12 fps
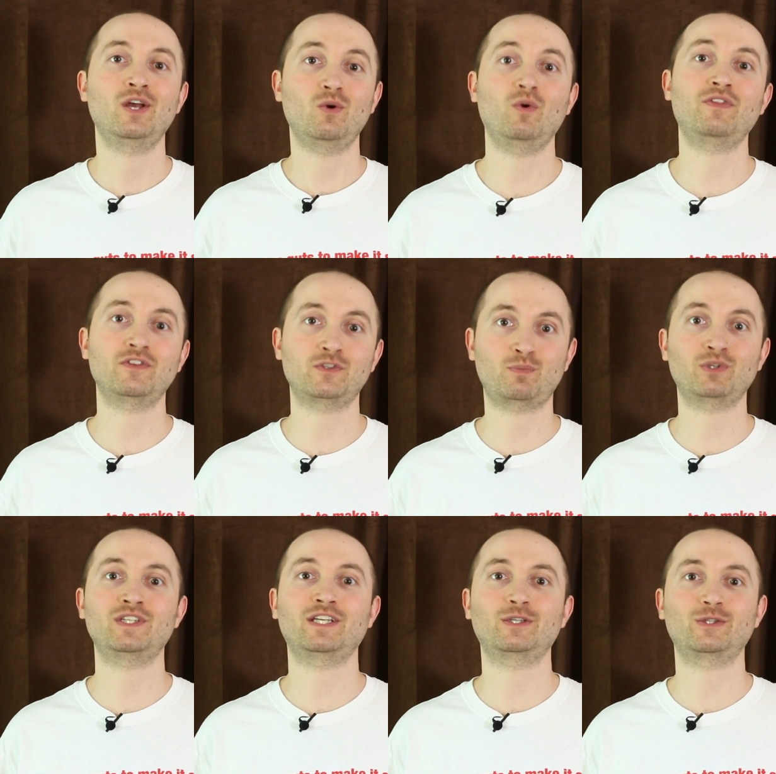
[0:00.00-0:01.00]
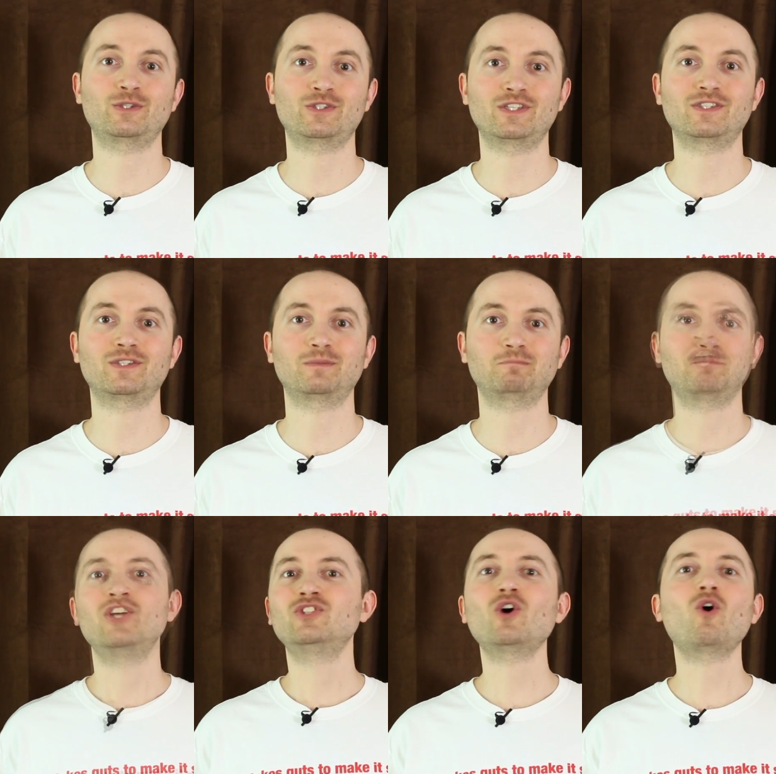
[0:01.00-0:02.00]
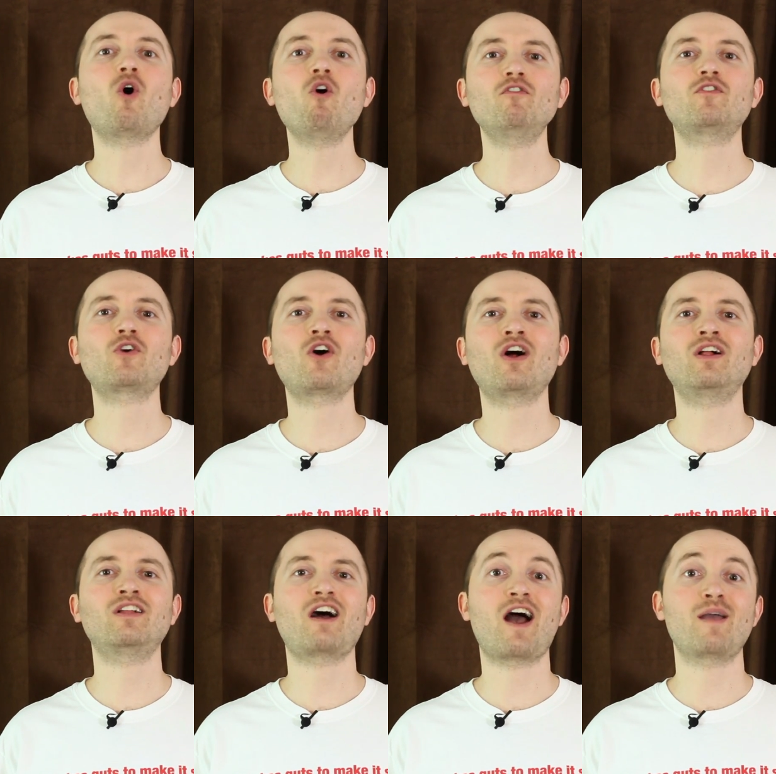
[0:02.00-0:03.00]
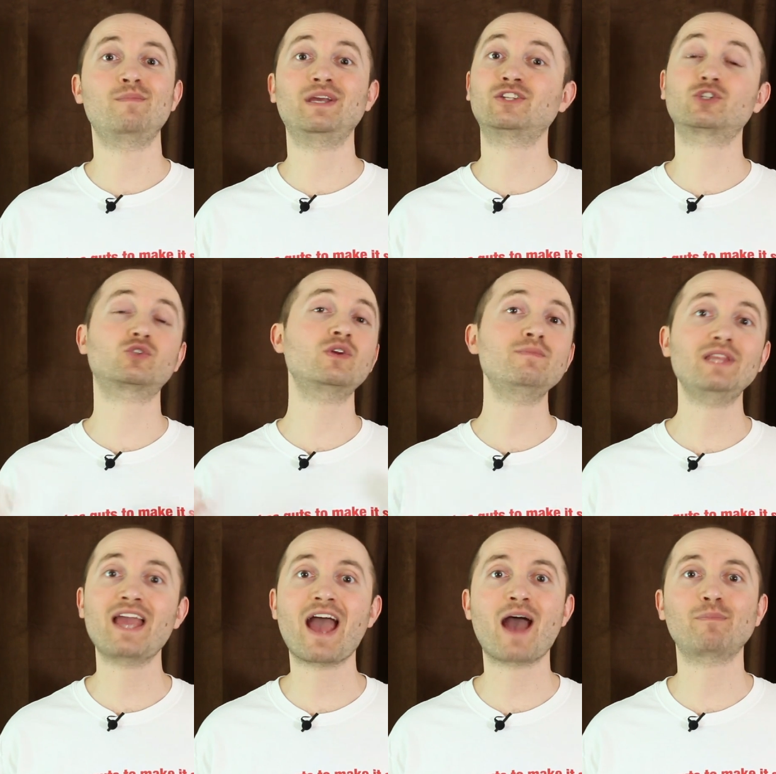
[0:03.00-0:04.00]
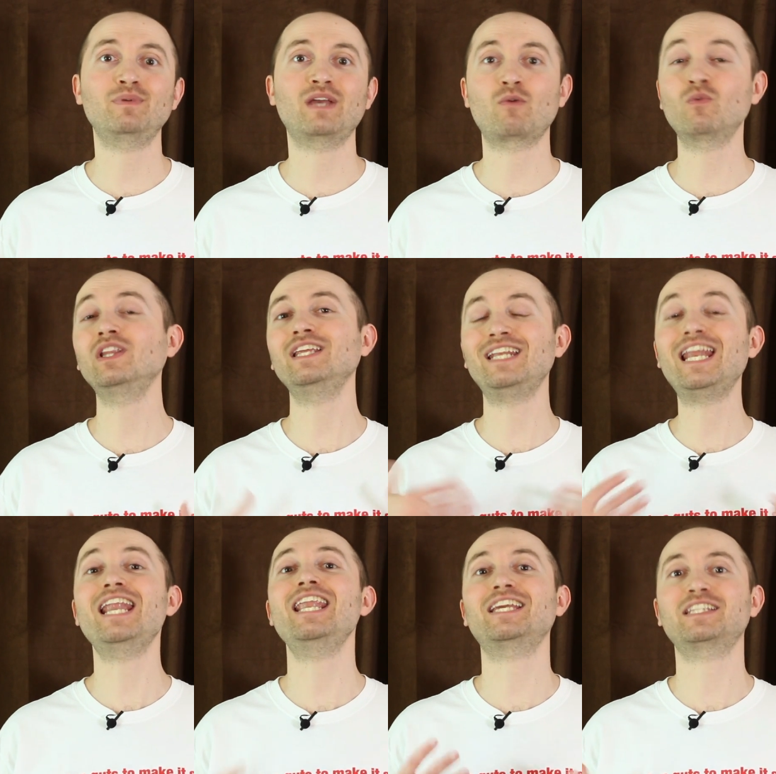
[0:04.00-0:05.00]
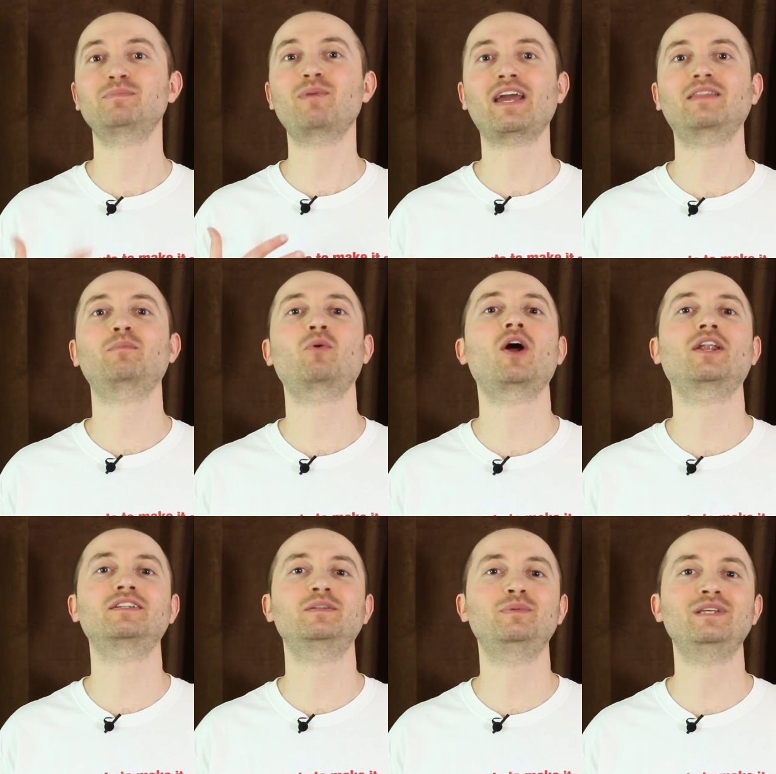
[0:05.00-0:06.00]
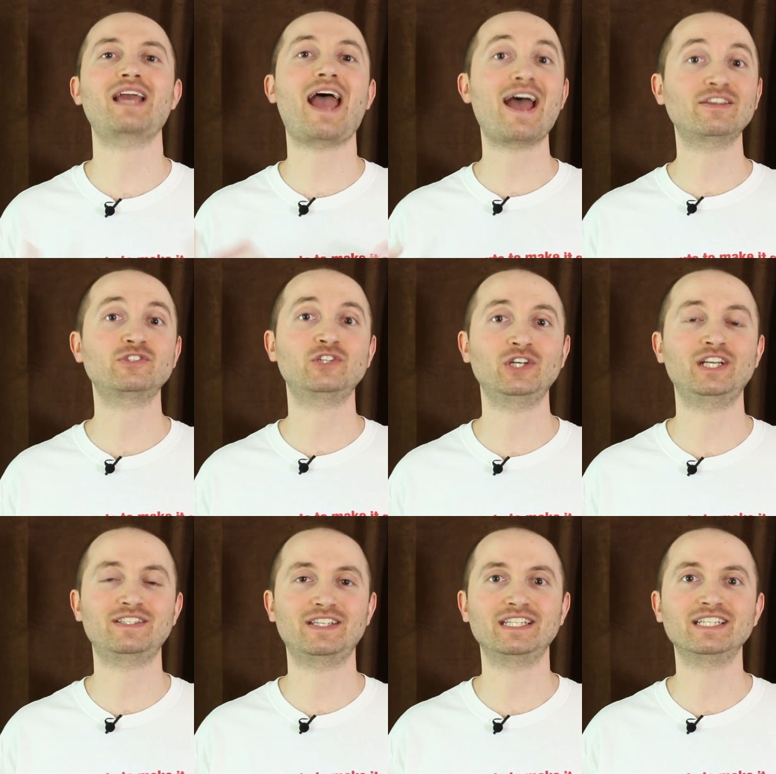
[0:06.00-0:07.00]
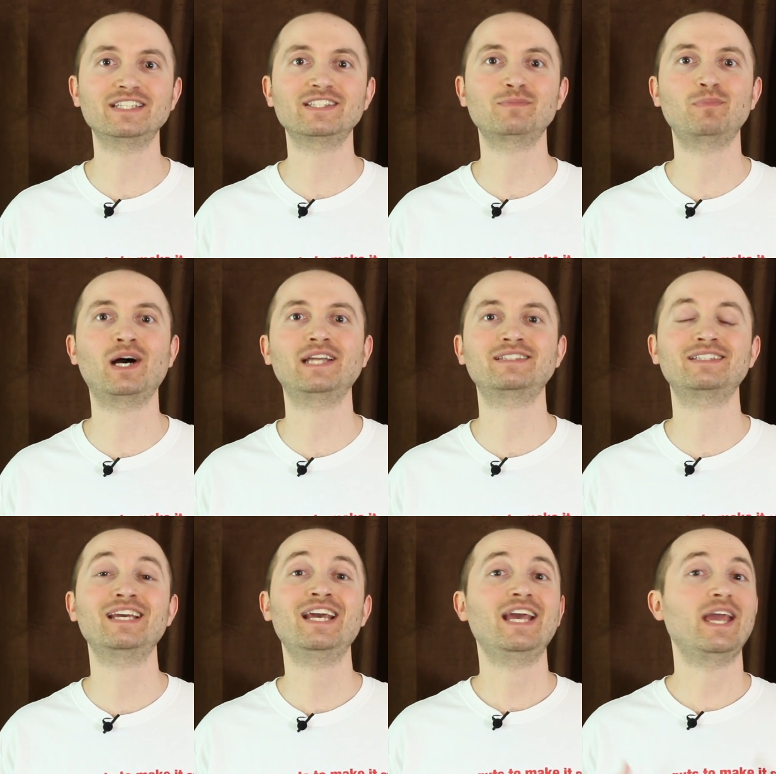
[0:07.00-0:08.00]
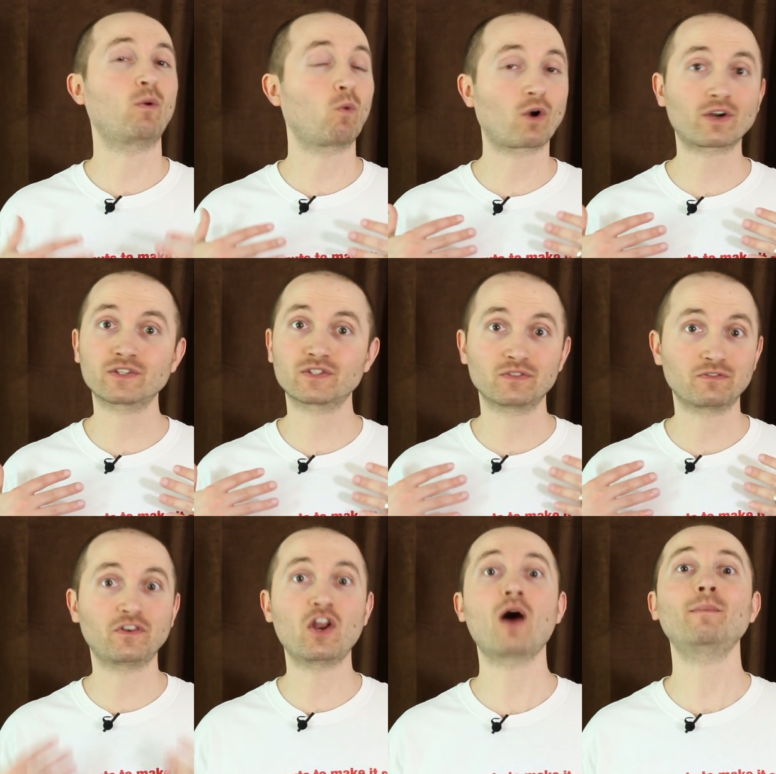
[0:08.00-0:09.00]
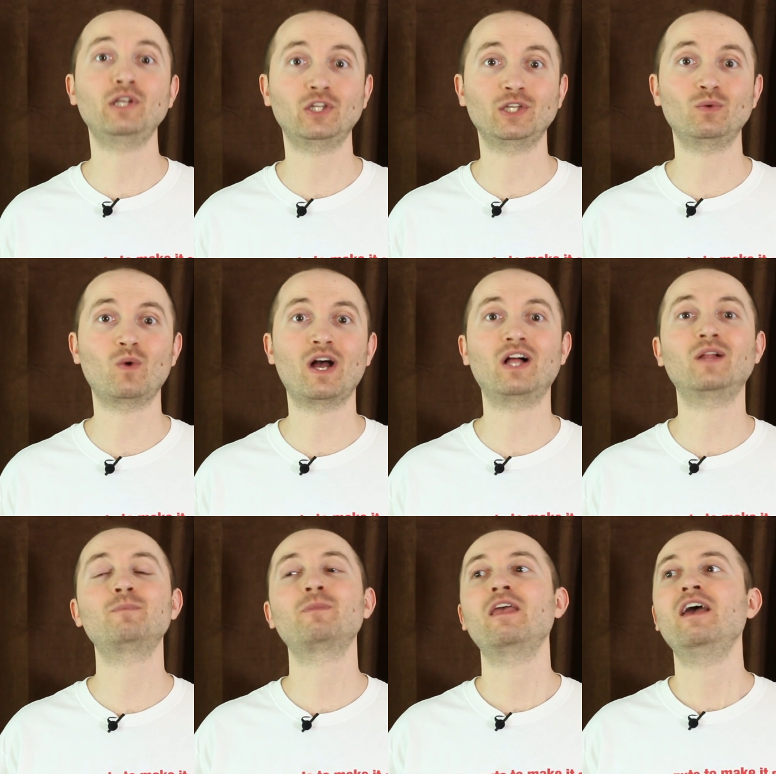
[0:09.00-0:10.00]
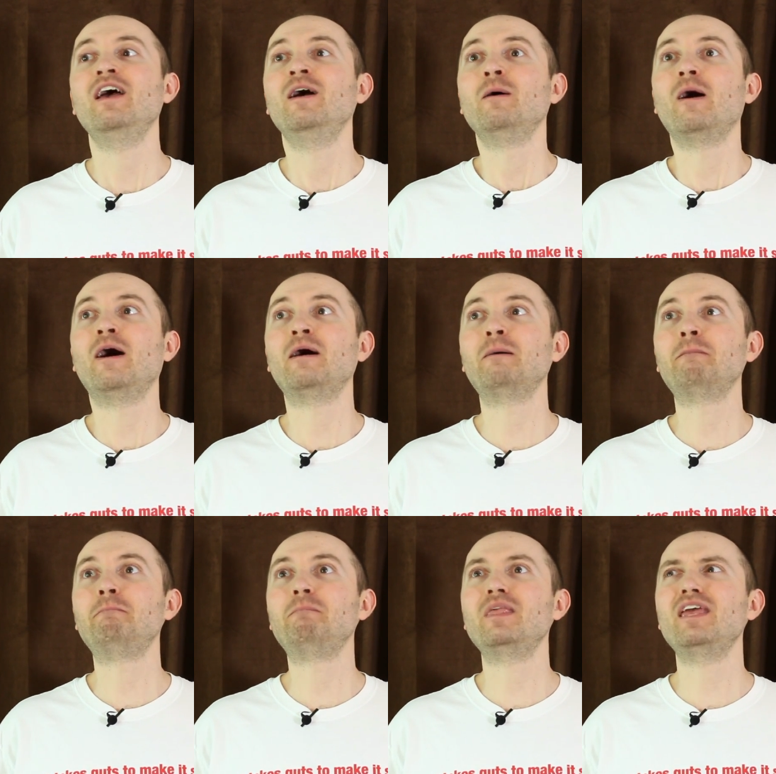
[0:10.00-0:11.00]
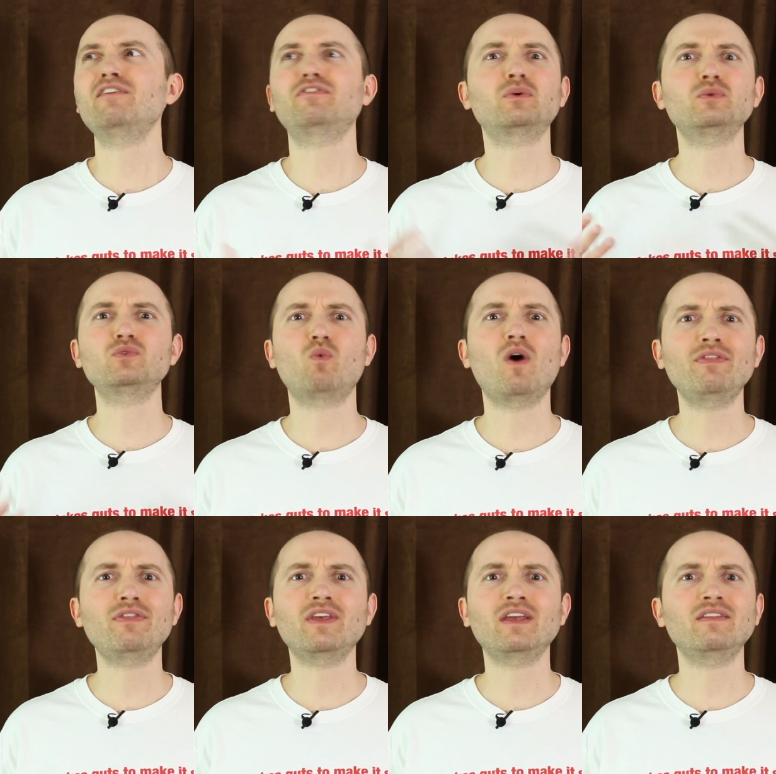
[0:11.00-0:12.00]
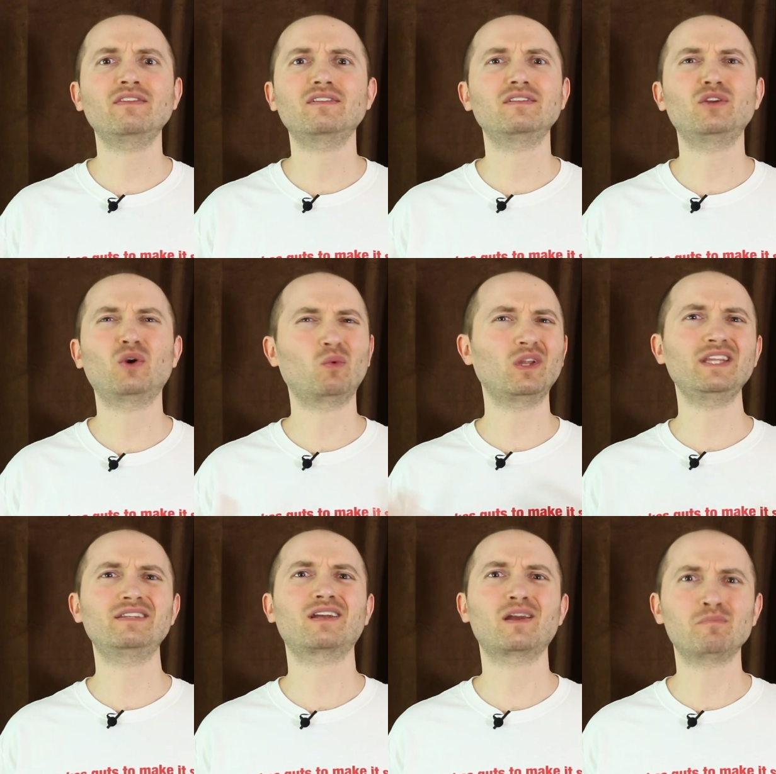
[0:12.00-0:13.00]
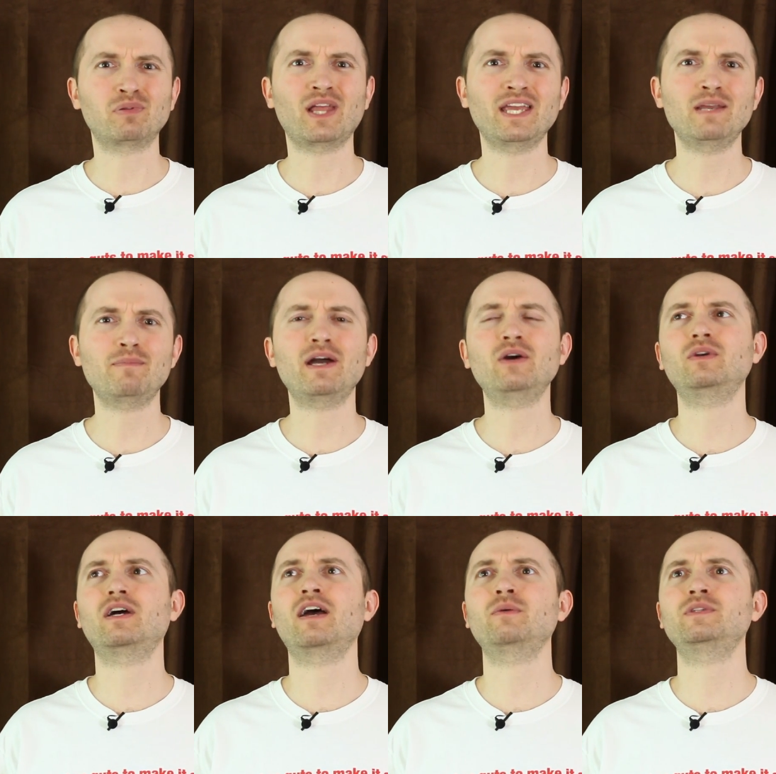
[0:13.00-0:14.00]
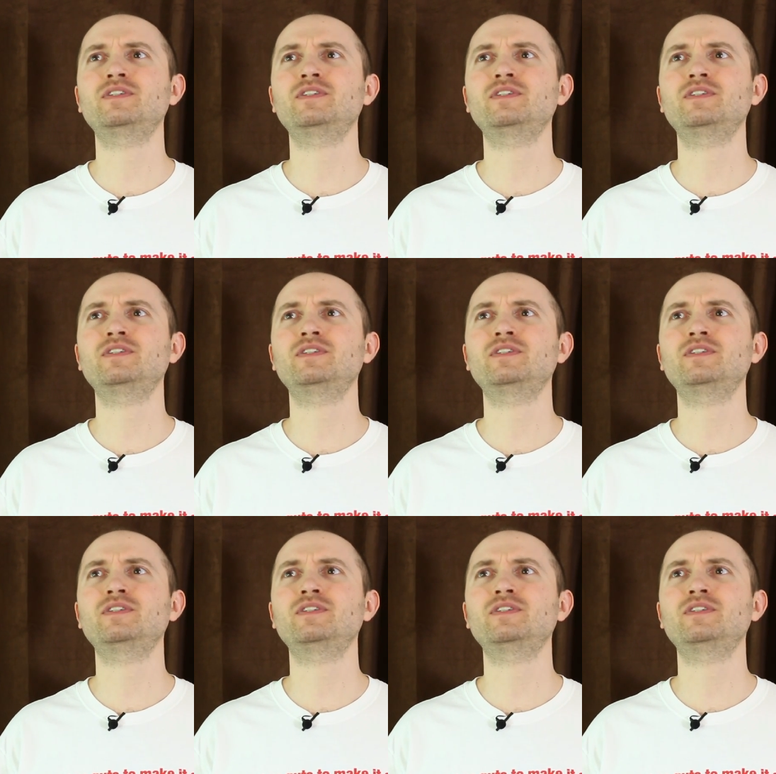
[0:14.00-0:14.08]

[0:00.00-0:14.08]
with this particular system. So overall, I'm extremely happy. I really didn't expect the product to be as good as it is, but it works phenomenally well. Um, if there was one thing, you know, really to complain about, I would